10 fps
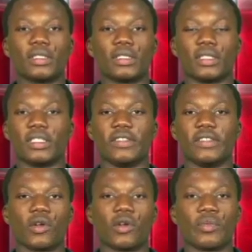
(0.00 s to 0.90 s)
the
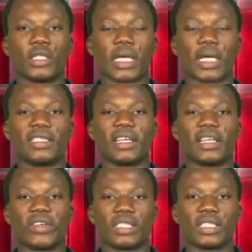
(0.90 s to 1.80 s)
development and the
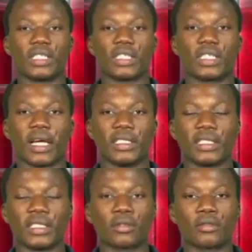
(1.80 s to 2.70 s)
advances and the
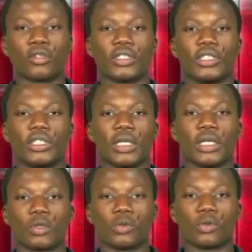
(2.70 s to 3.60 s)
technology came
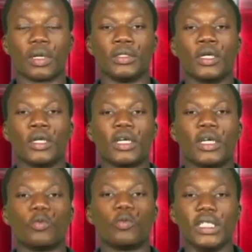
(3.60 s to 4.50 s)
to man,
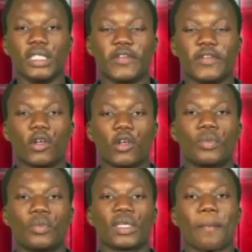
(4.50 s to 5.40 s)
we
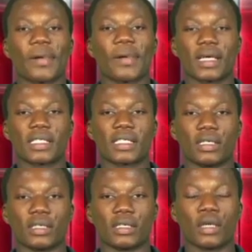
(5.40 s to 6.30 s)
developed
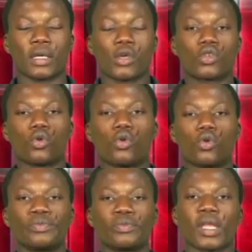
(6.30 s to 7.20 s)
plastics. So
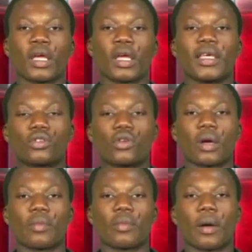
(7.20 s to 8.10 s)
let's talk
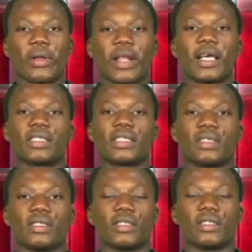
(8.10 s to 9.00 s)
about plastics in
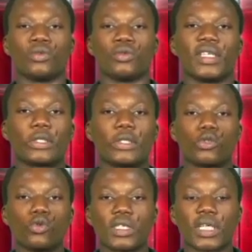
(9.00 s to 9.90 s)
detail. There are
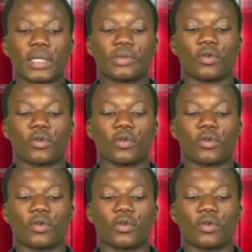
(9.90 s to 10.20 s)
two types of